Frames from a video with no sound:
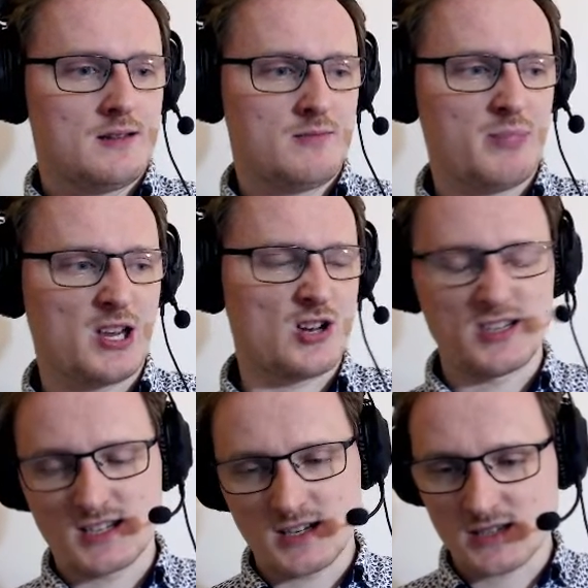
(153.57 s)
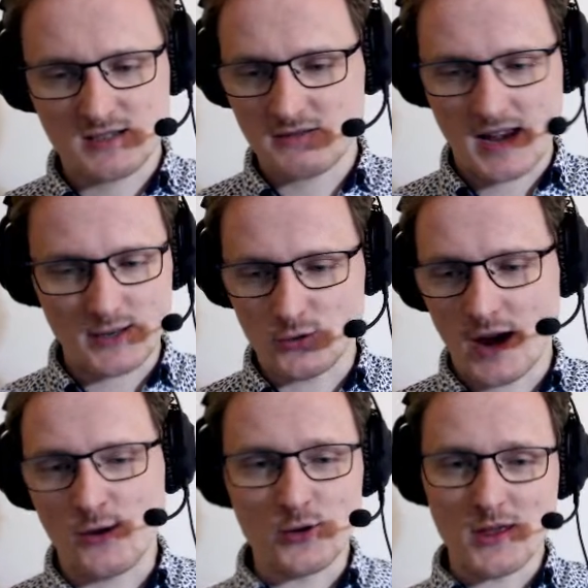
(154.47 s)
because I don't know
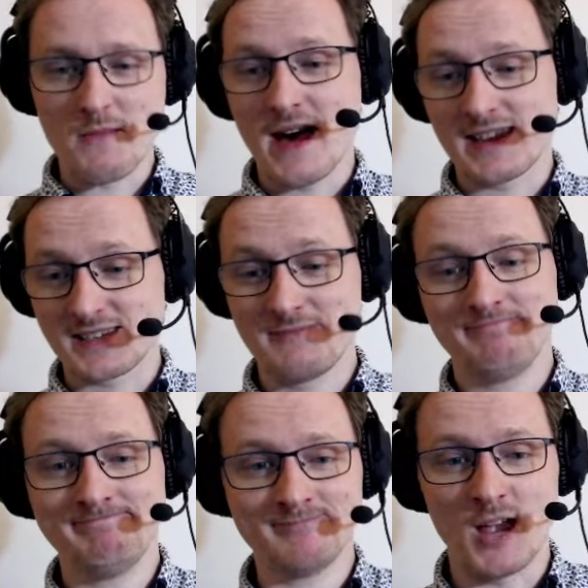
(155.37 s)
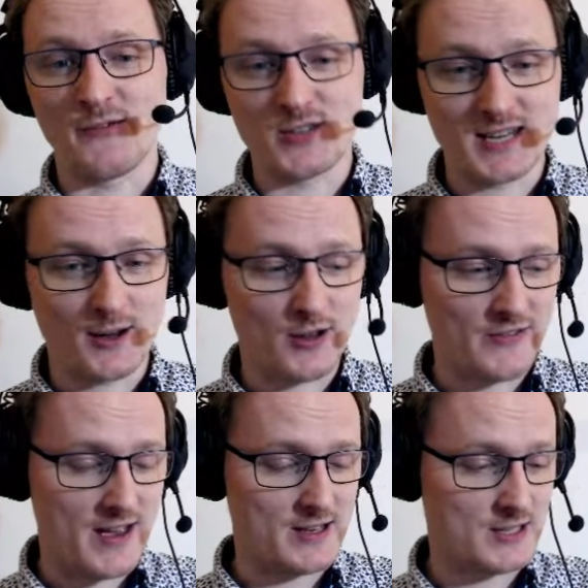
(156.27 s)
how to do the maths if you take all of
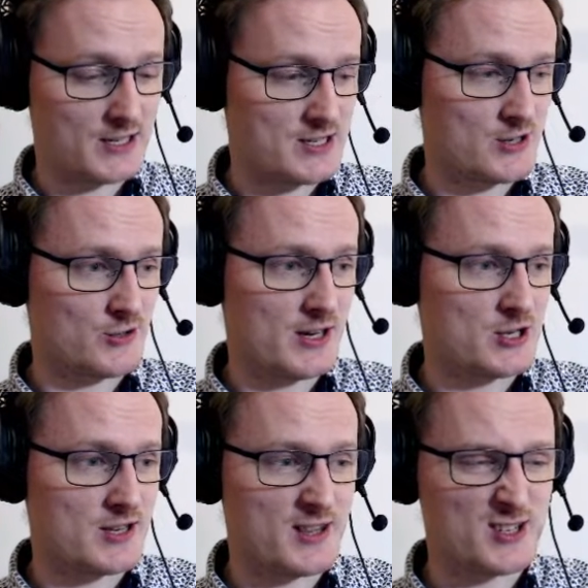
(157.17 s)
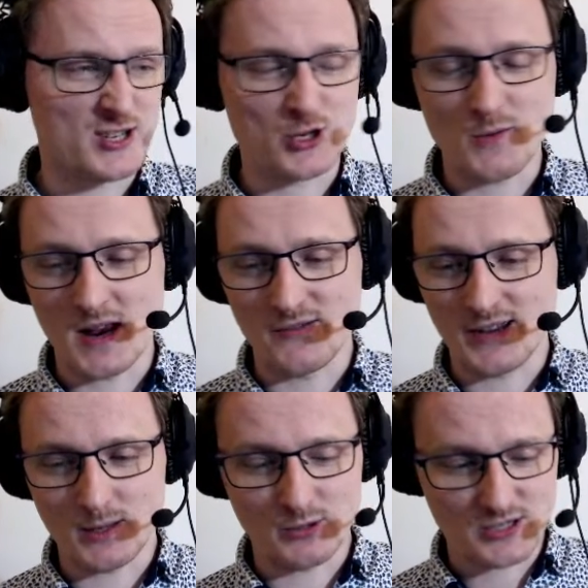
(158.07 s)
that into consideration, and there's just too many
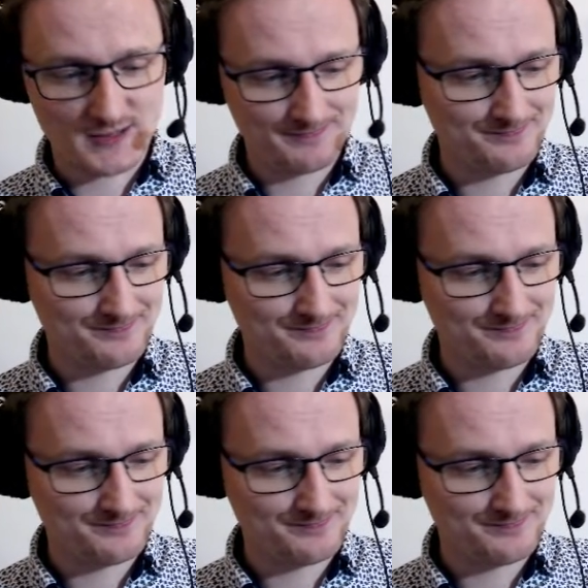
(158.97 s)
variables.